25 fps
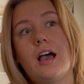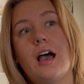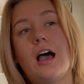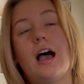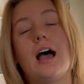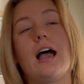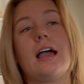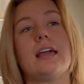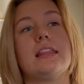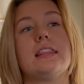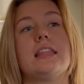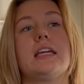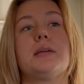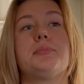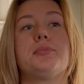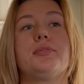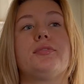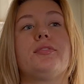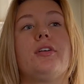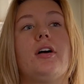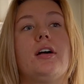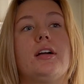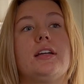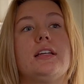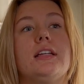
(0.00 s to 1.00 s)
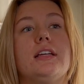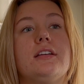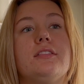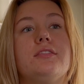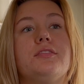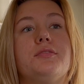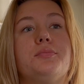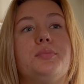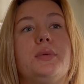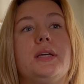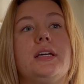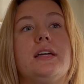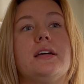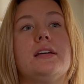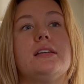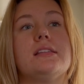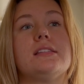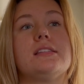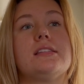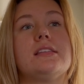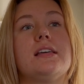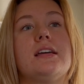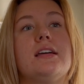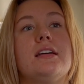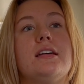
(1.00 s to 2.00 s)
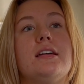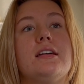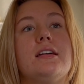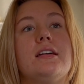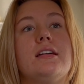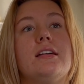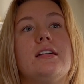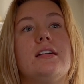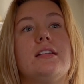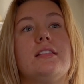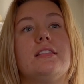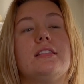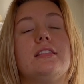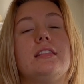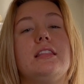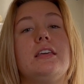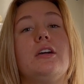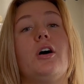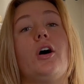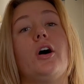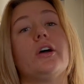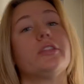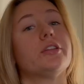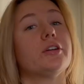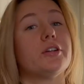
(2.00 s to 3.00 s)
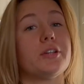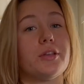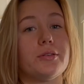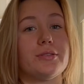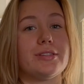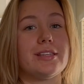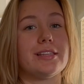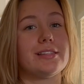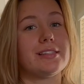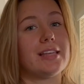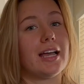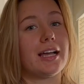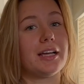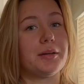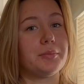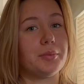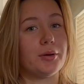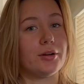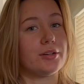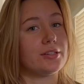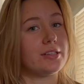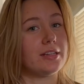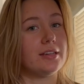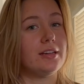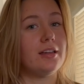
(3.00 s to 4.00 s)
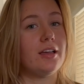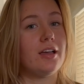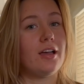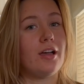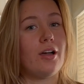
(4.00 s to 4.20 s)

I think, provocative because the author uses second person,